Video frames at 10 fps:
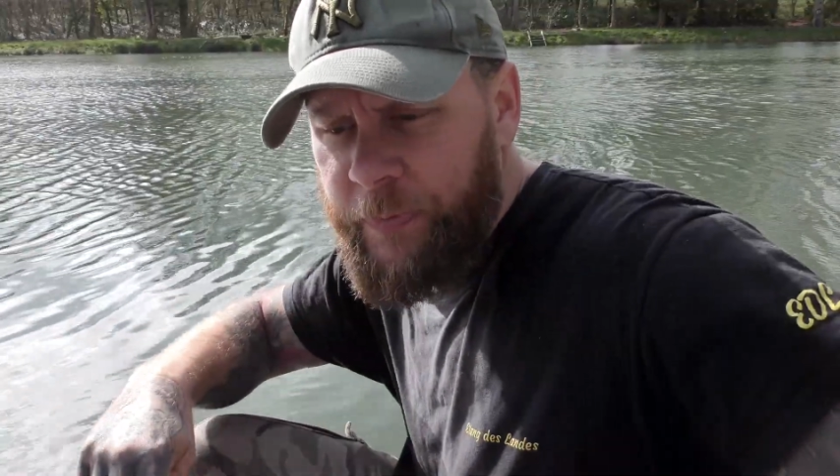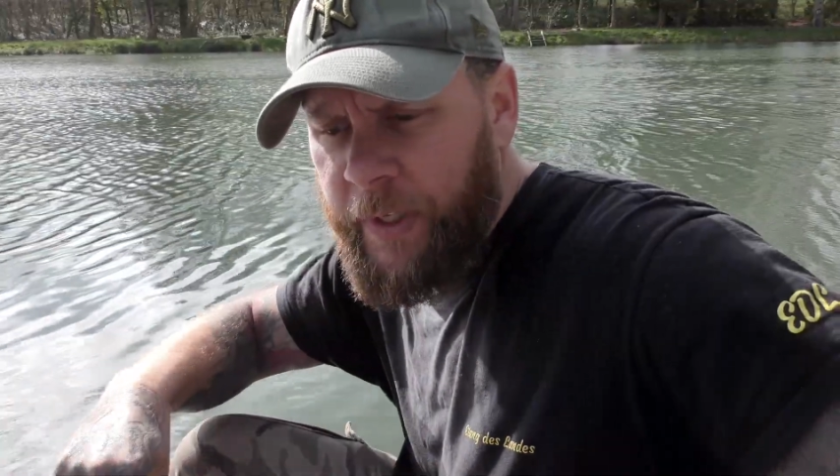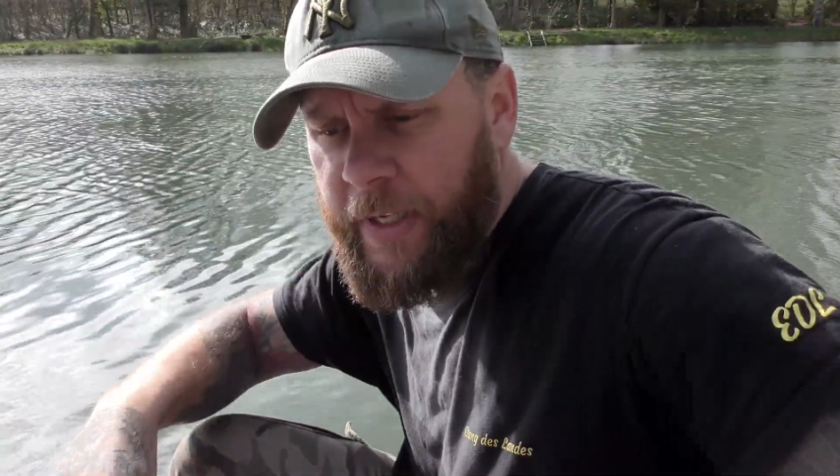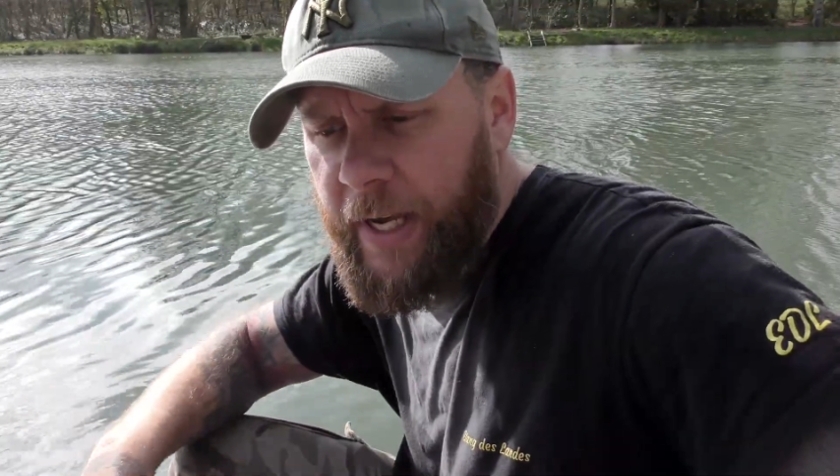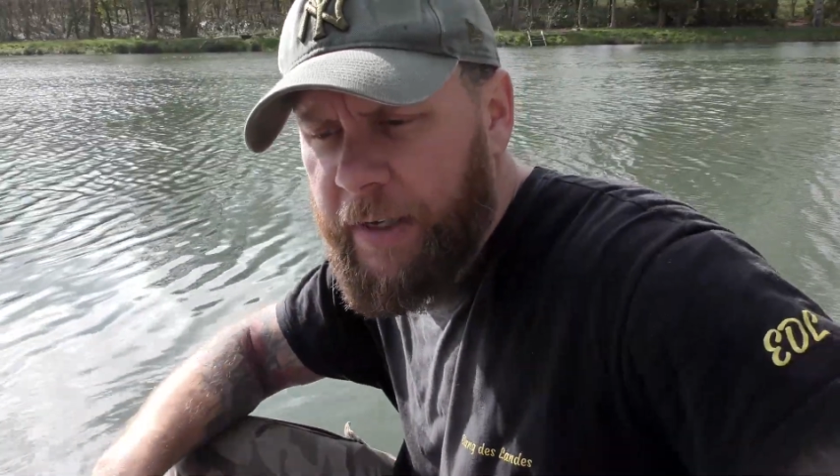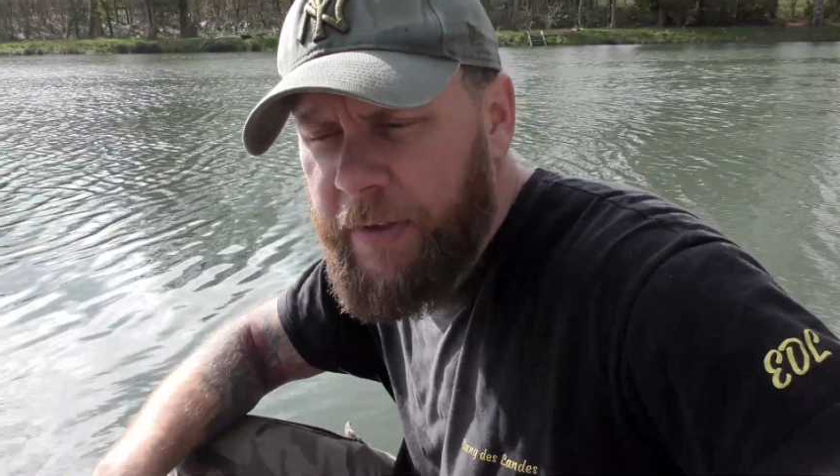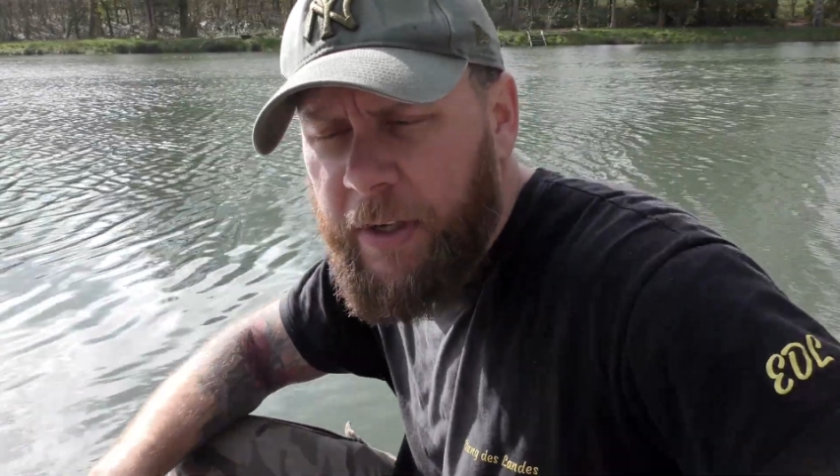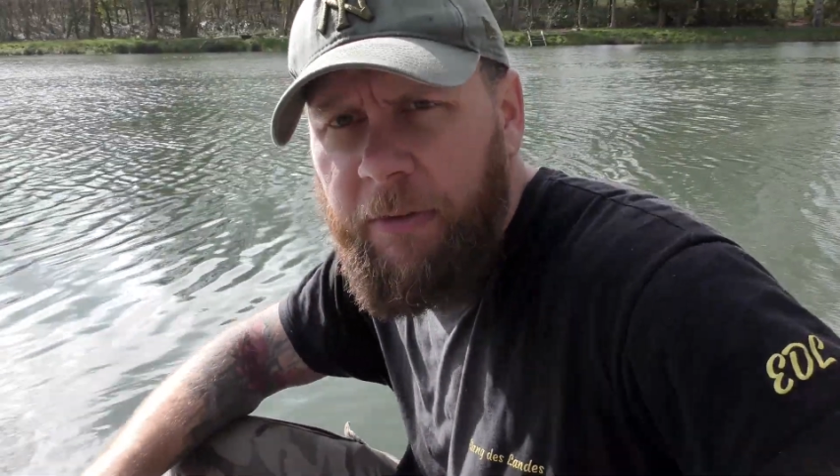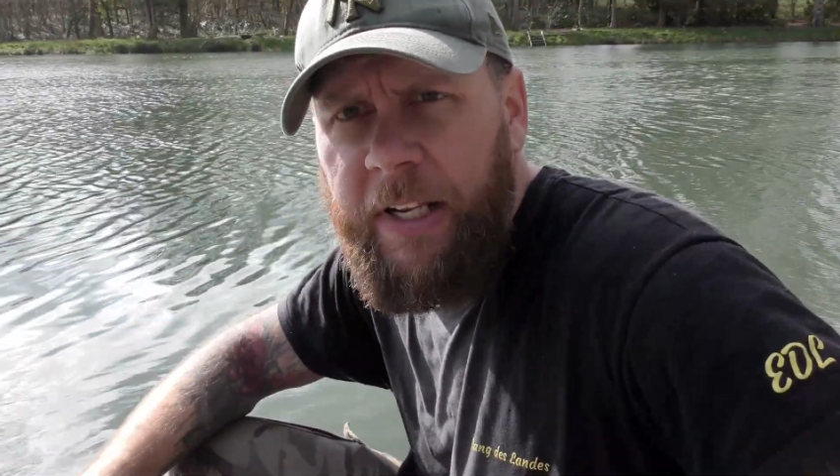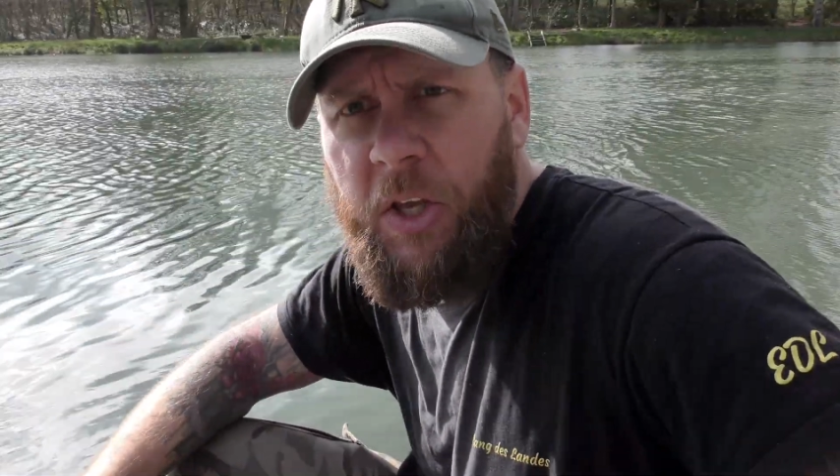Yeah, if you
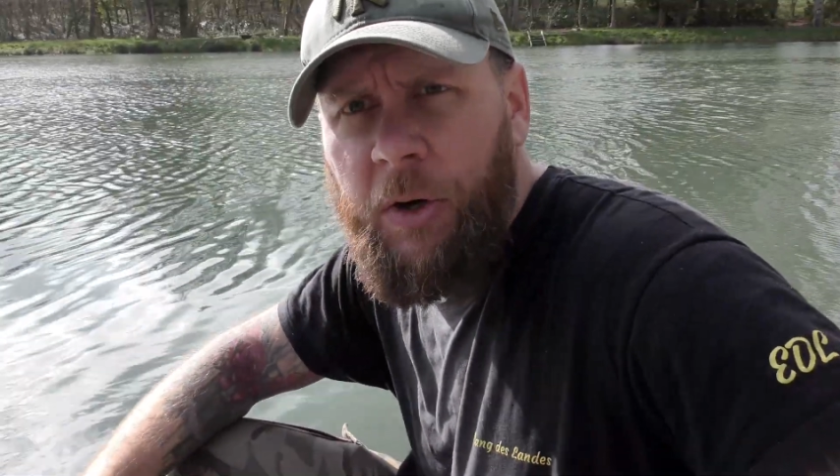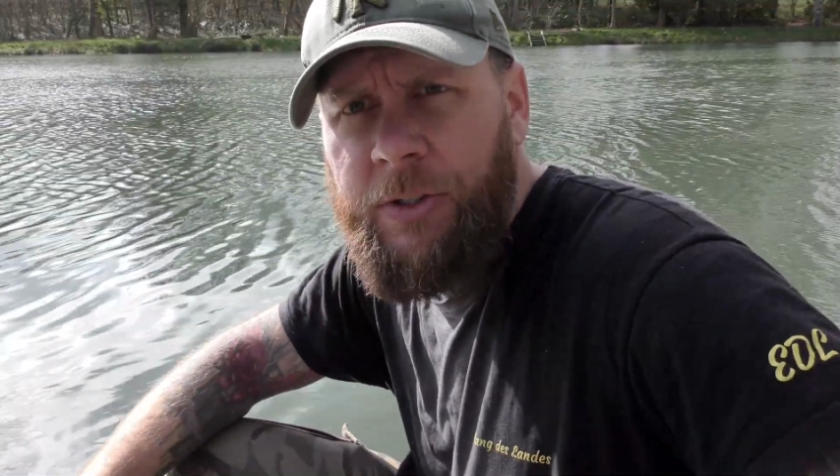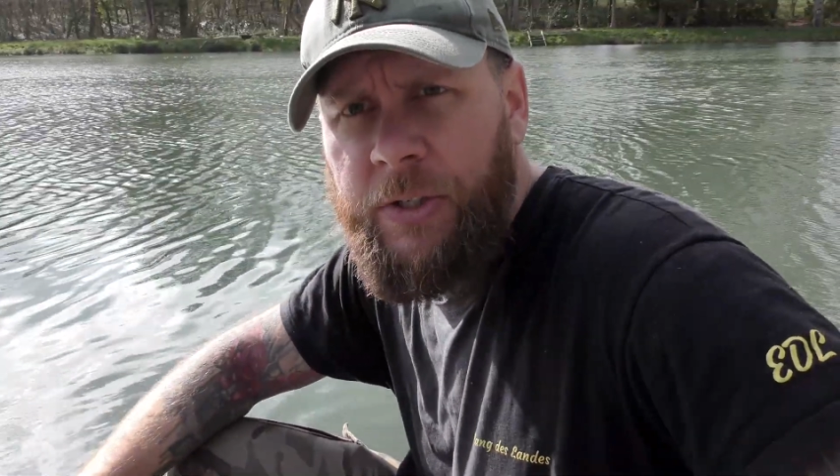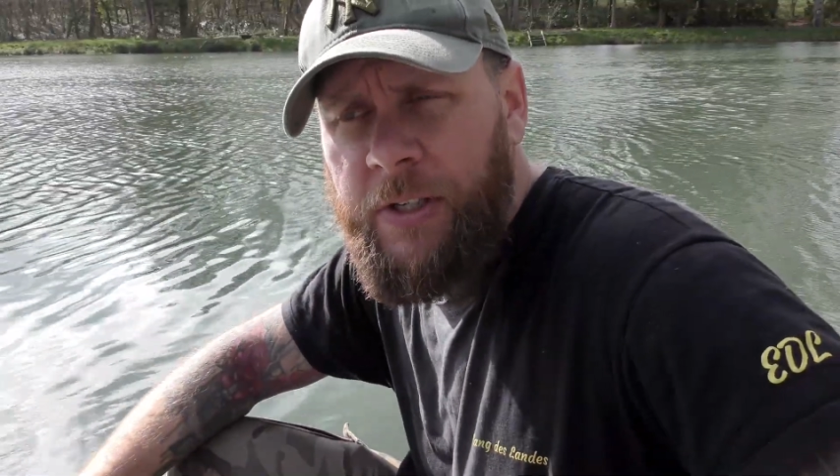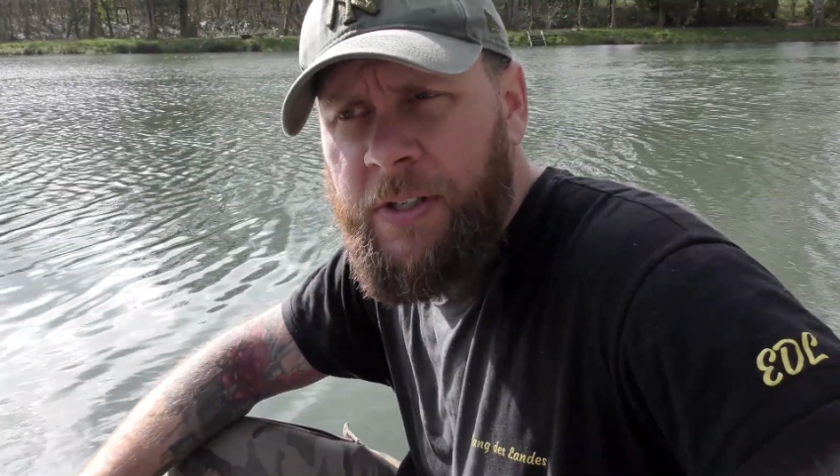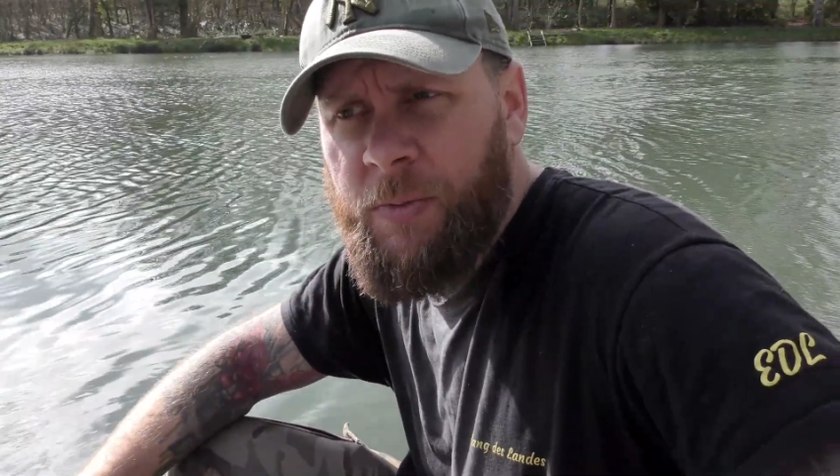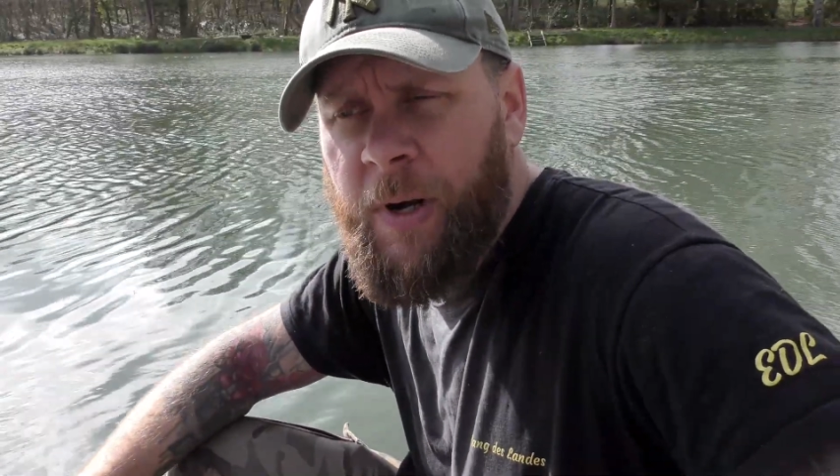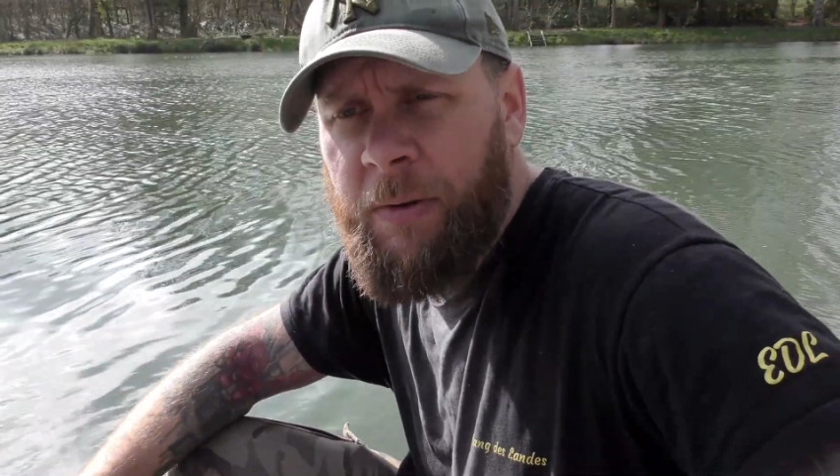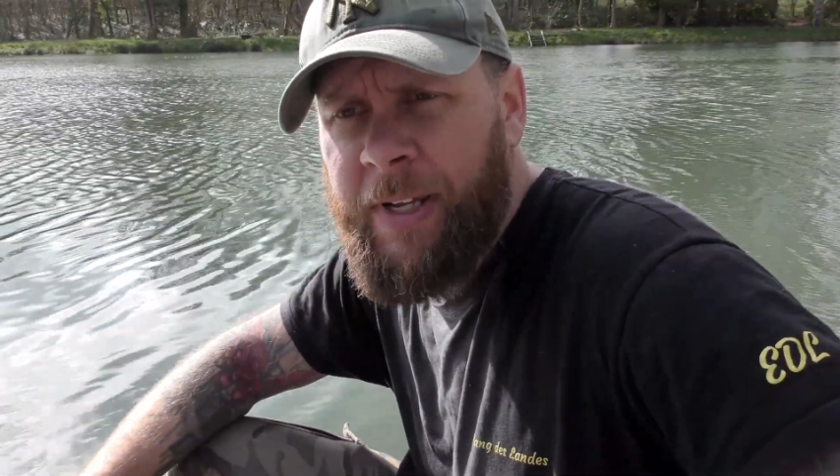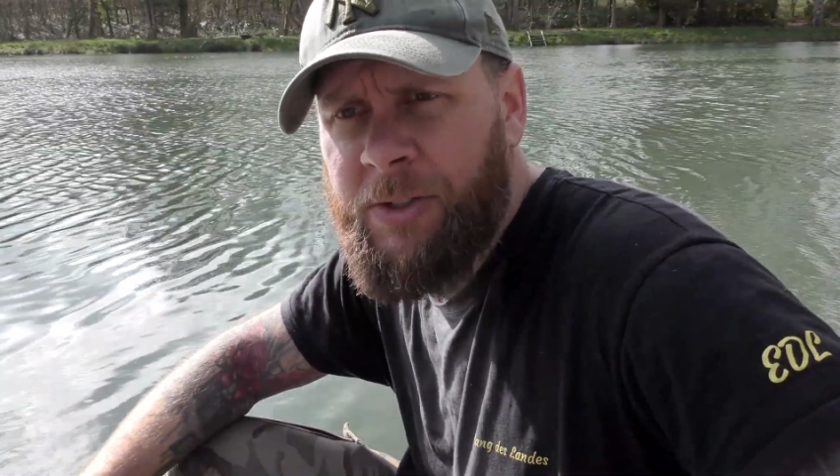can read the oxygen as
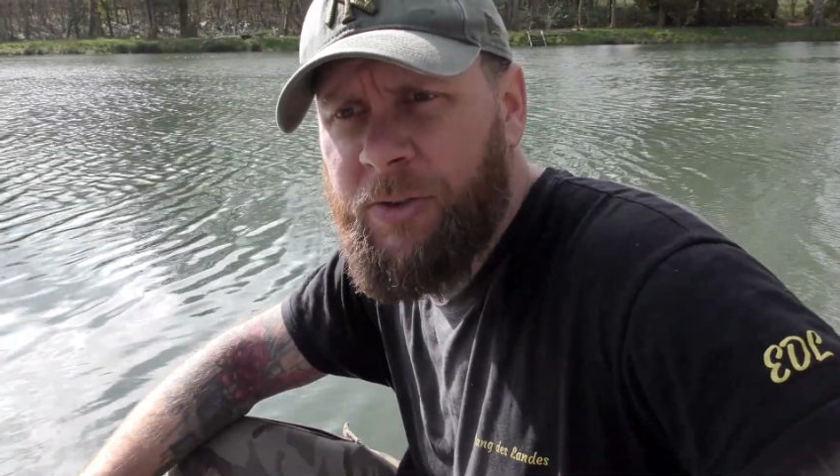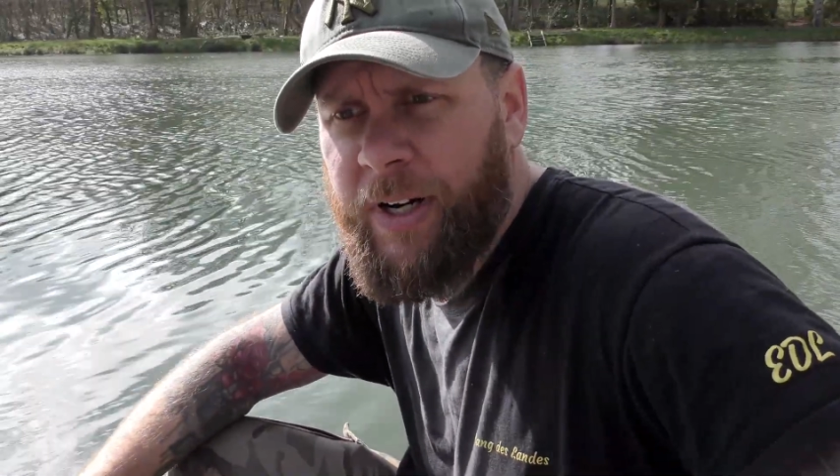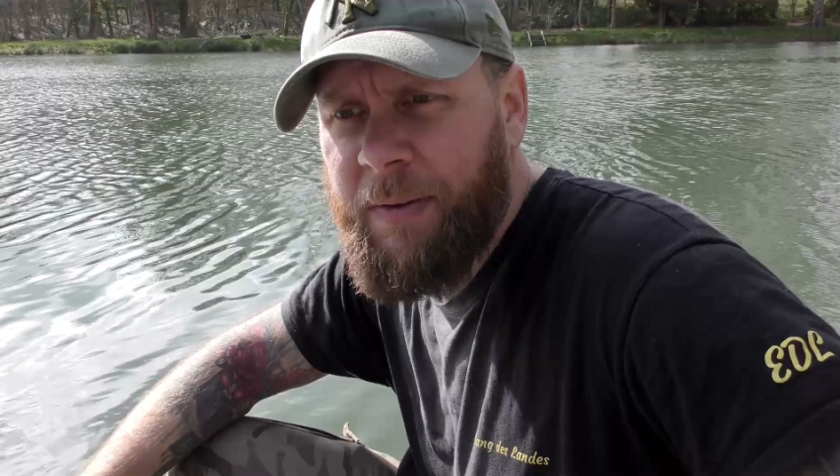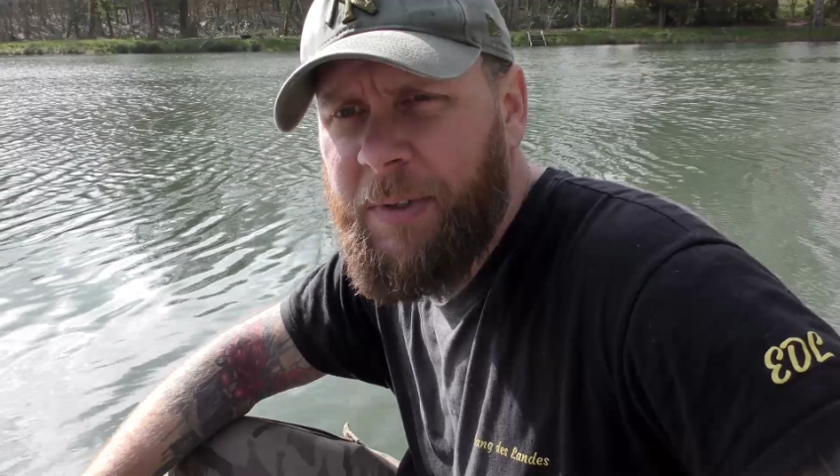well, that's great,